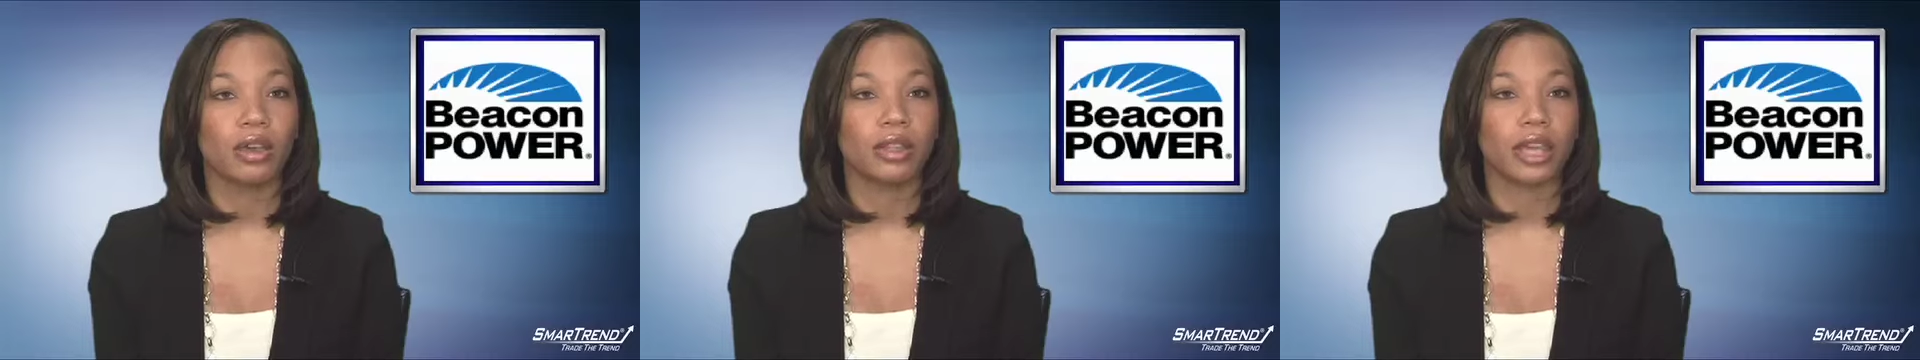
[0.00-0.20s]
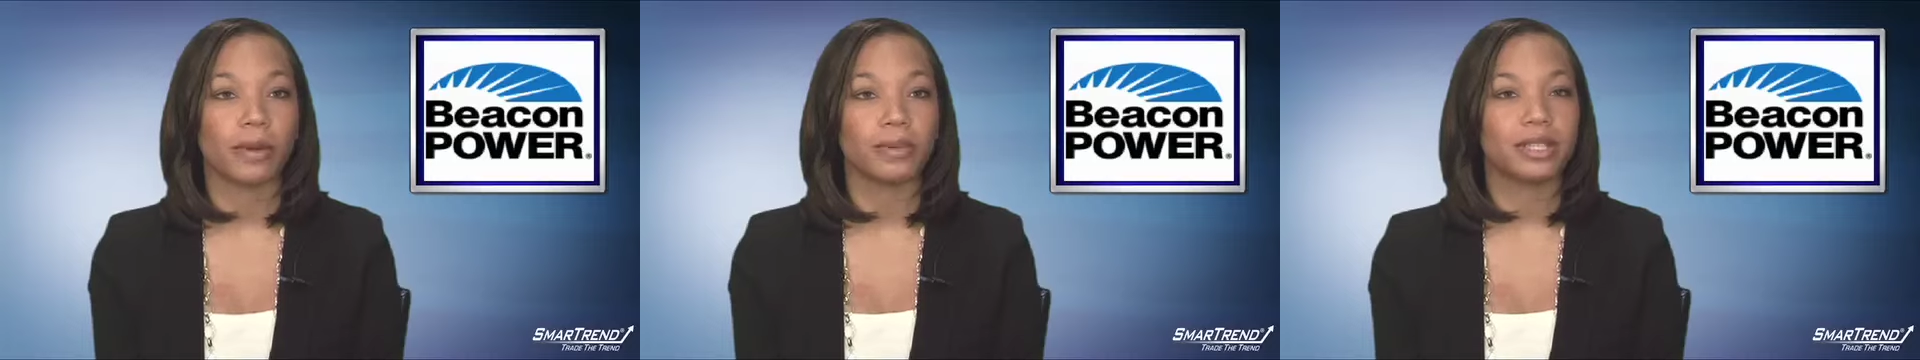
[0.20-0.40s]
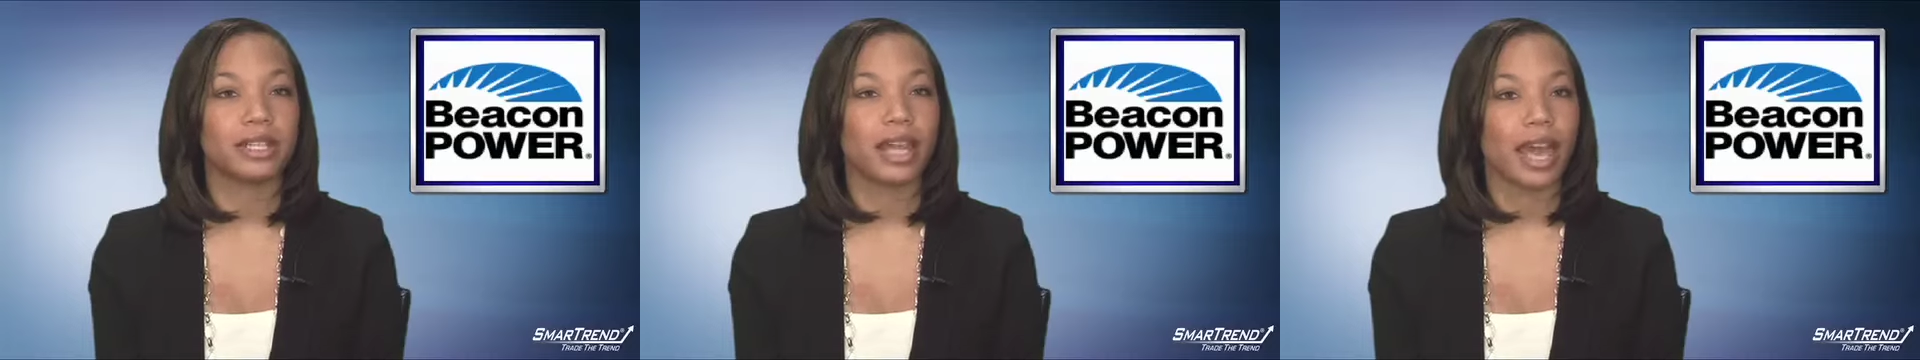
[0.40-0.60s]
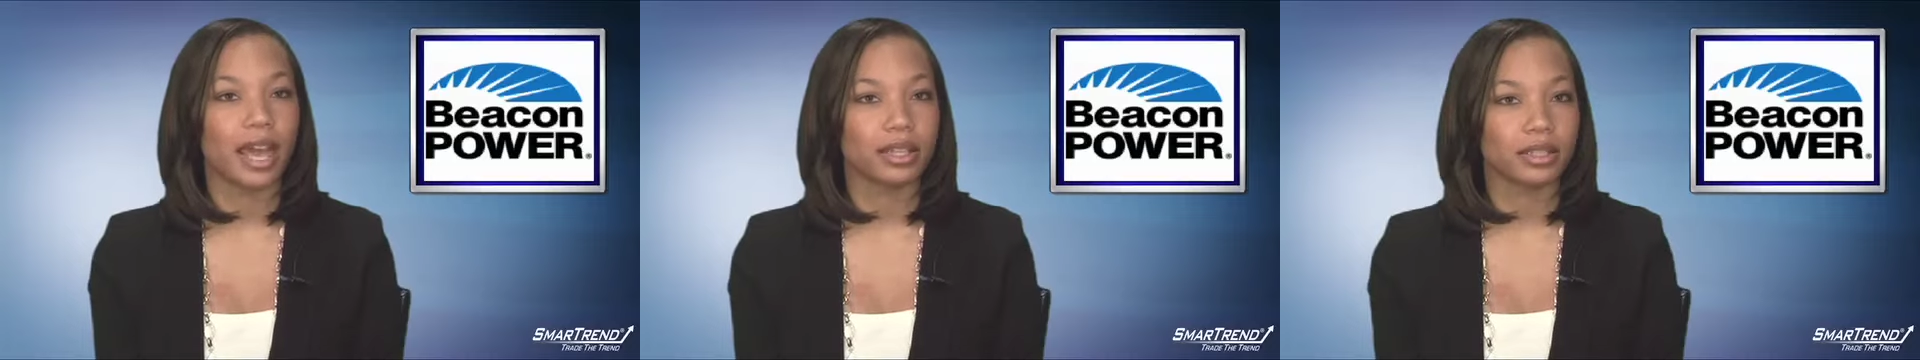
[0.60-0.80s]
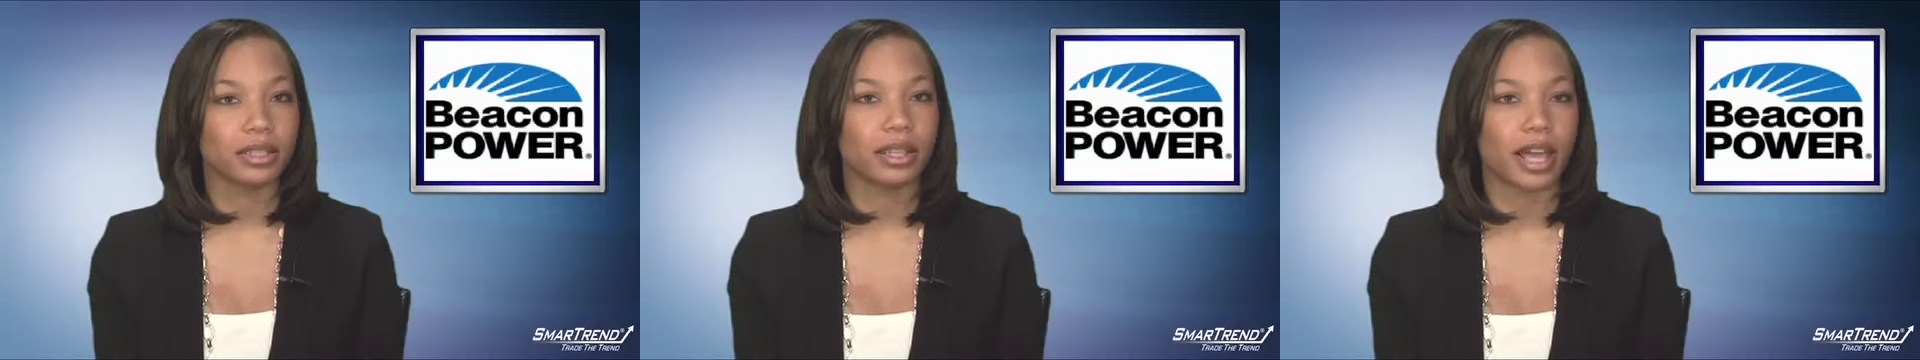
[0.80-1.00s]
that was
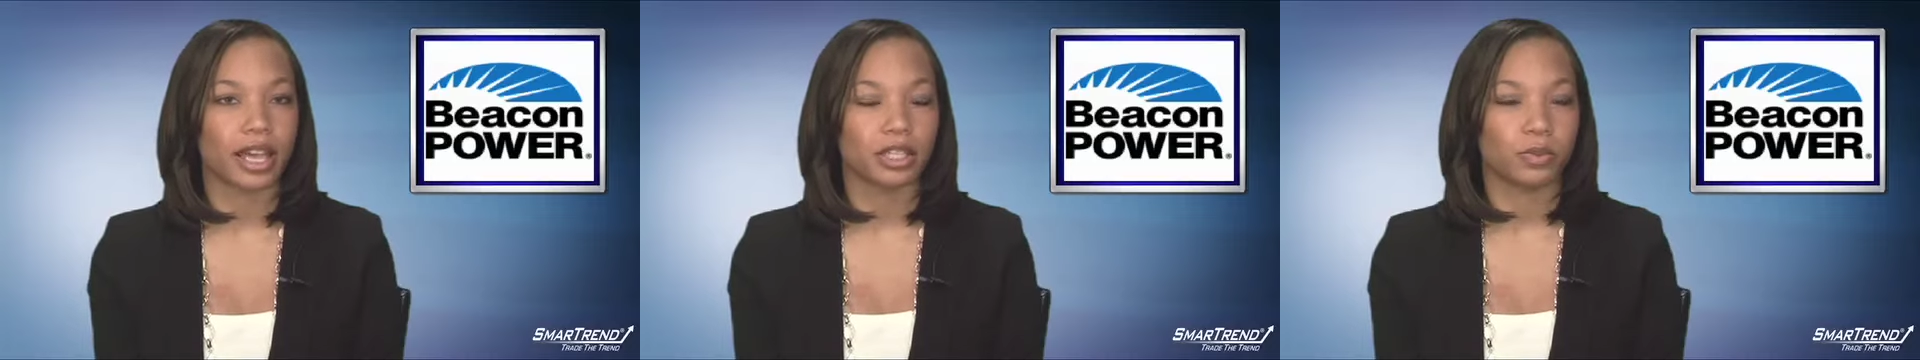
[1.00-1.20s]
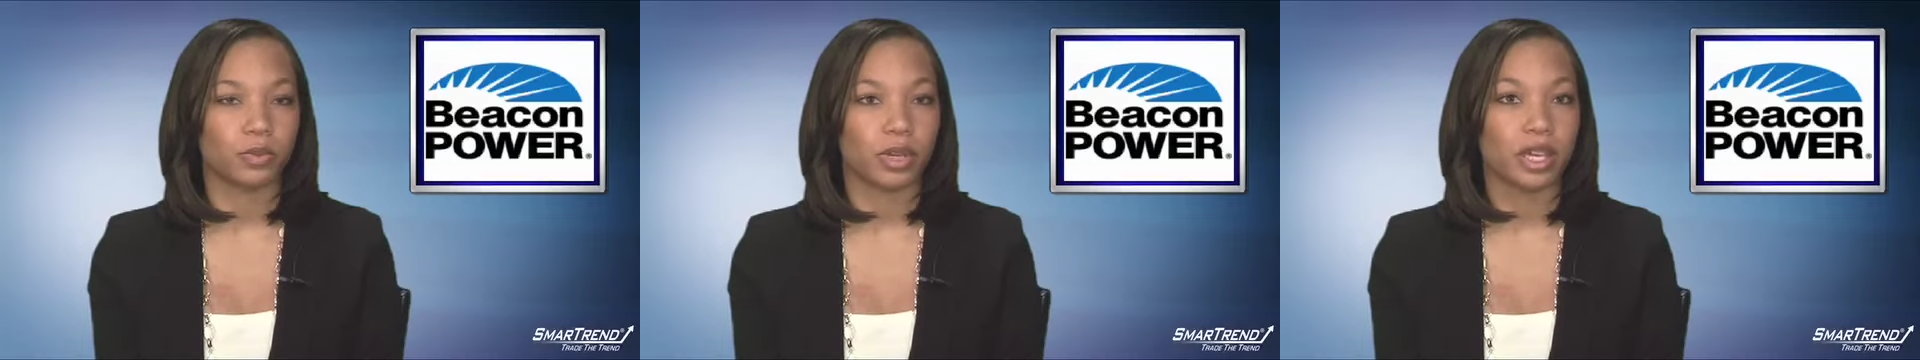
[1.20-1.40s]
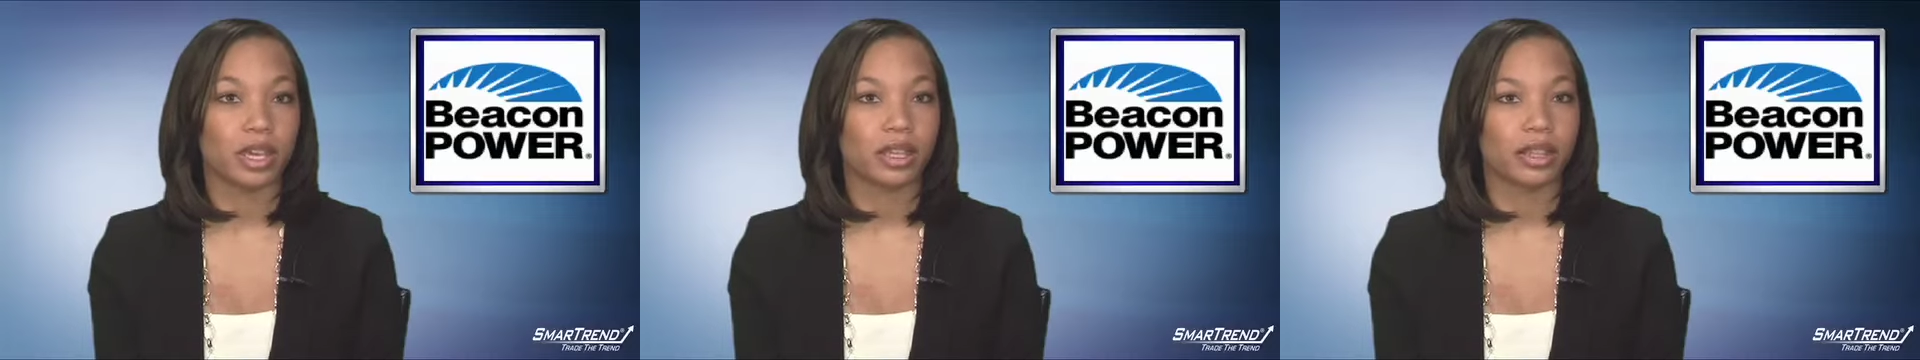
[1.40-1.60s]
enacted last week